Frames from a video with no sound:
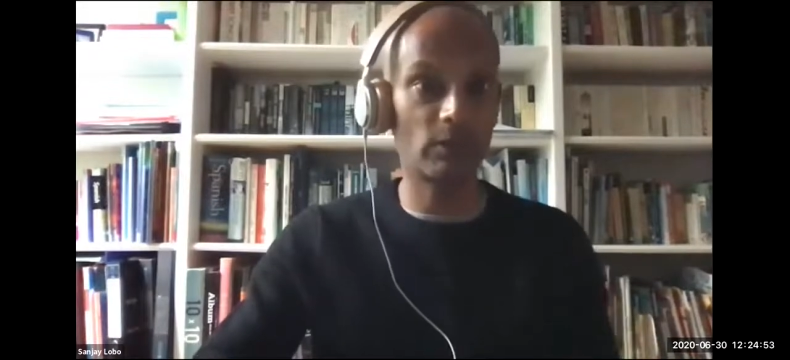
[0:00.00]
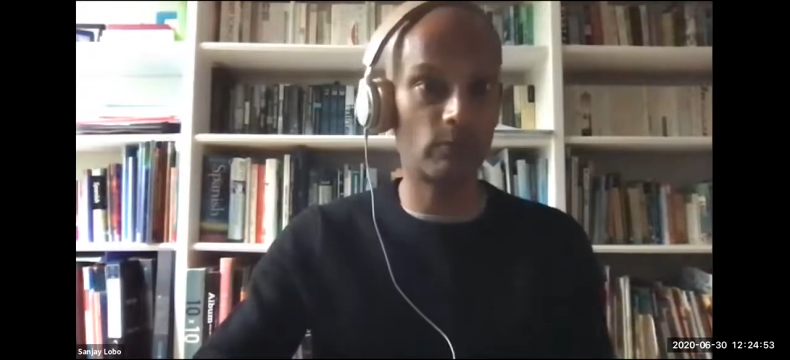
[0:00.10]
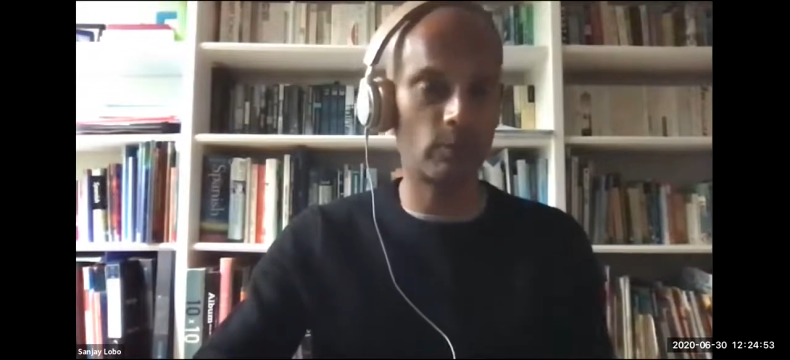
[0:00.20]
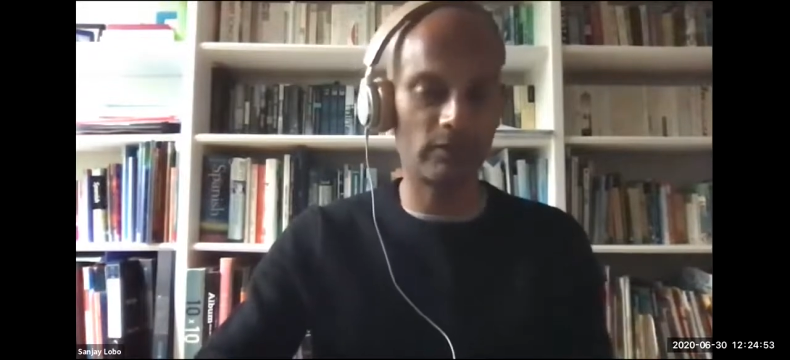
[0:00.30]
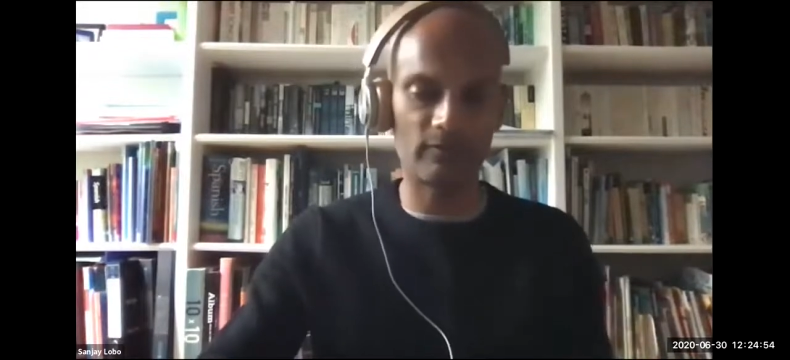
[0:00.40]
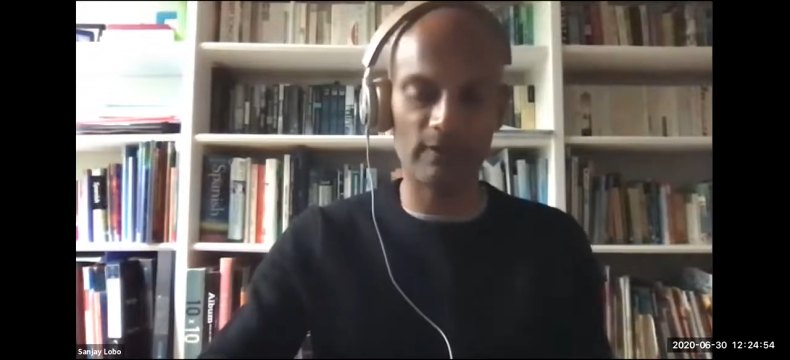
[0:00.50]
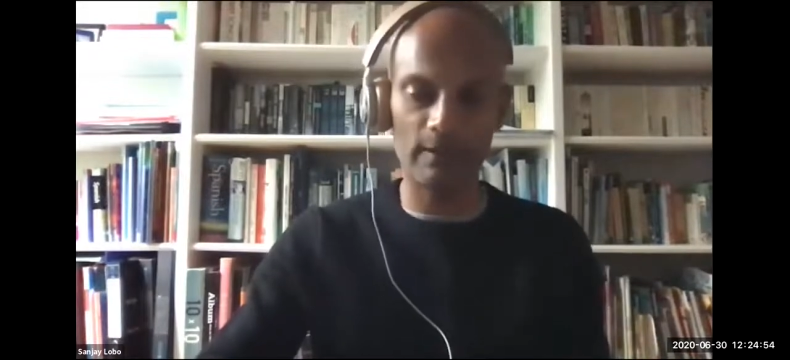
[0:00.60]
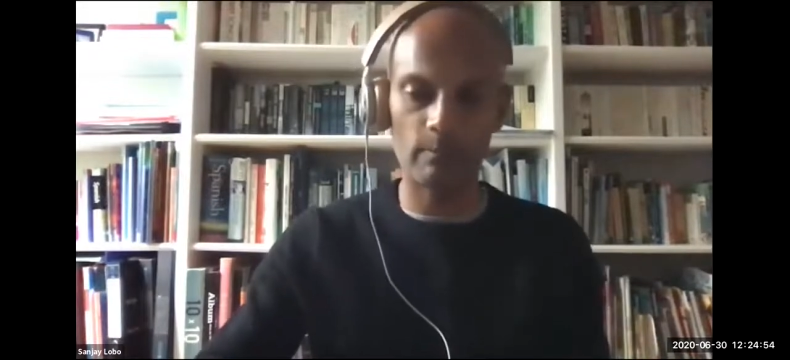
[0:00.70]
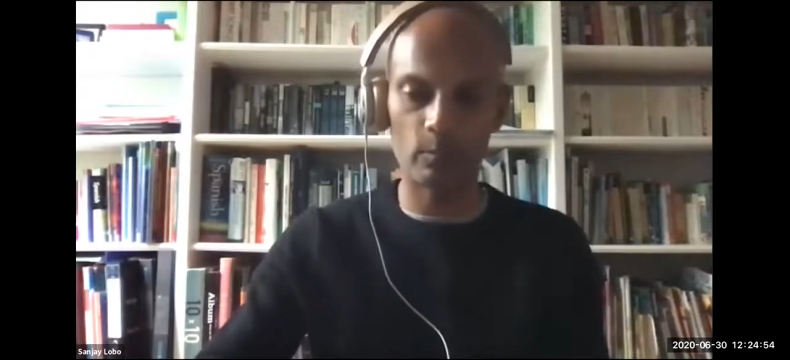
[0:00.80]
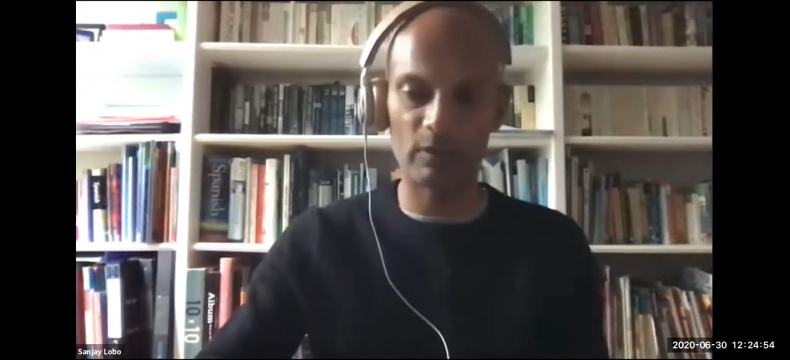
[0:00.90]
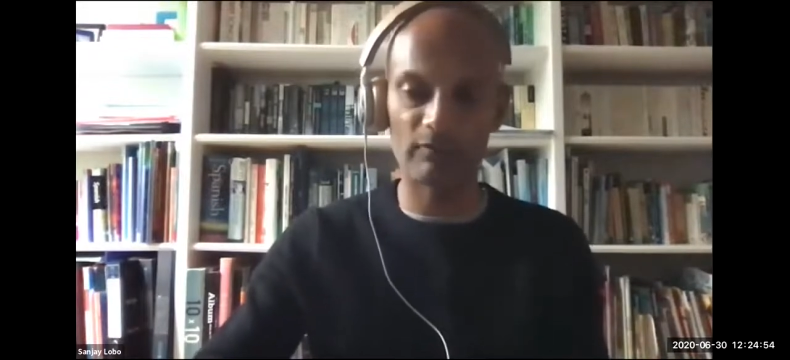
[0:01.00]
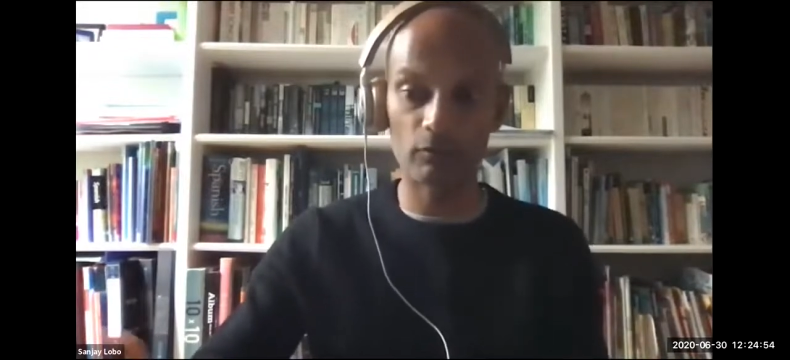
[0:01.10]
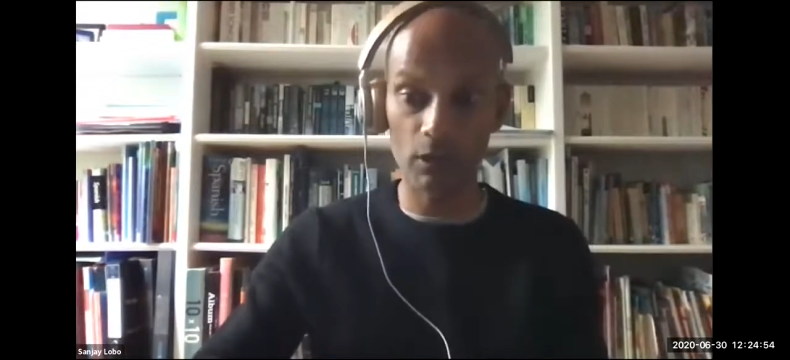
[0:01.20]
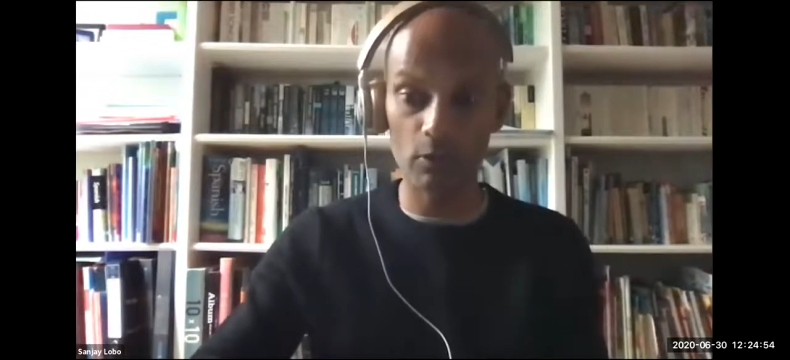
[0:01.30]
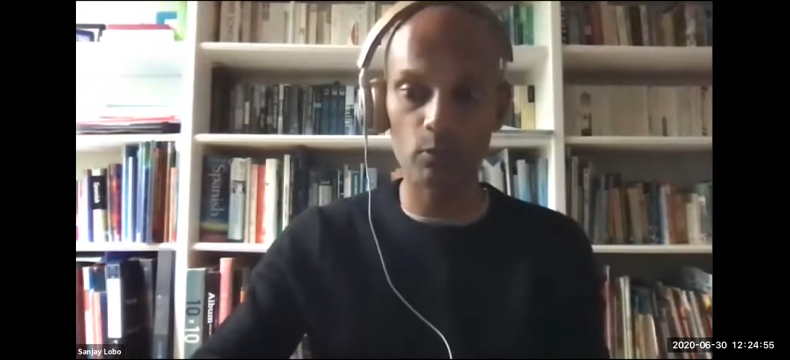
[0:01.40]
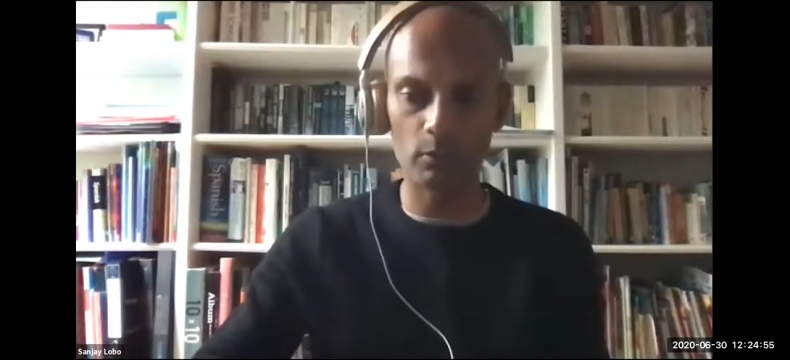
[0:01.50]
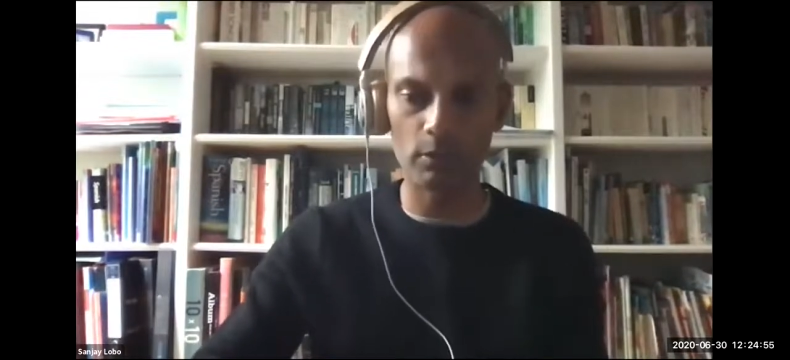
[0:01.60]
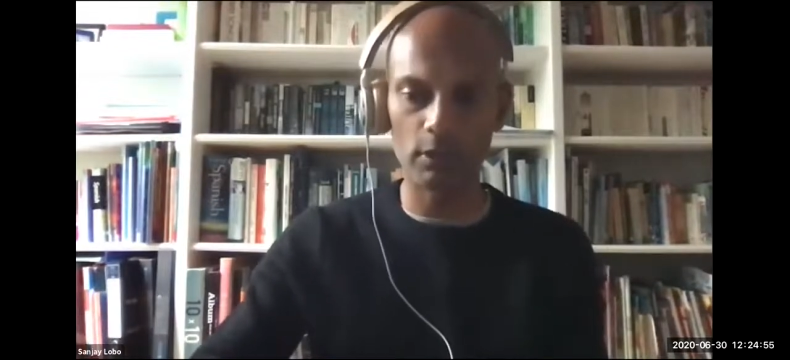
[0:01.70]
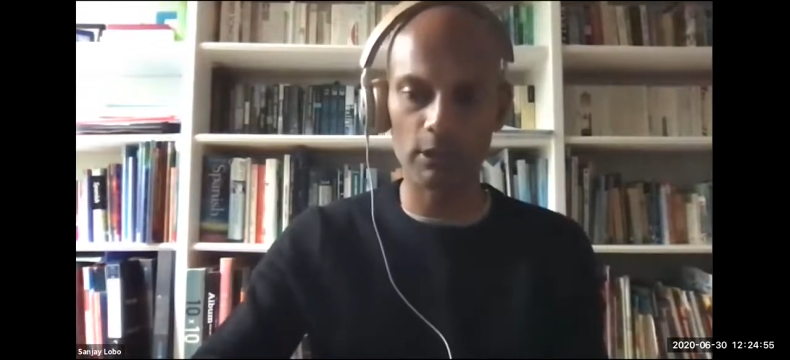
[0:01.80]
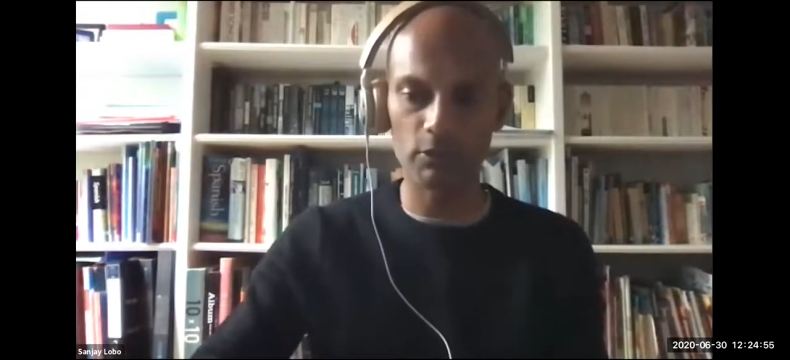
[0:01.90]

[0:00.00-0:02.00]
we've grown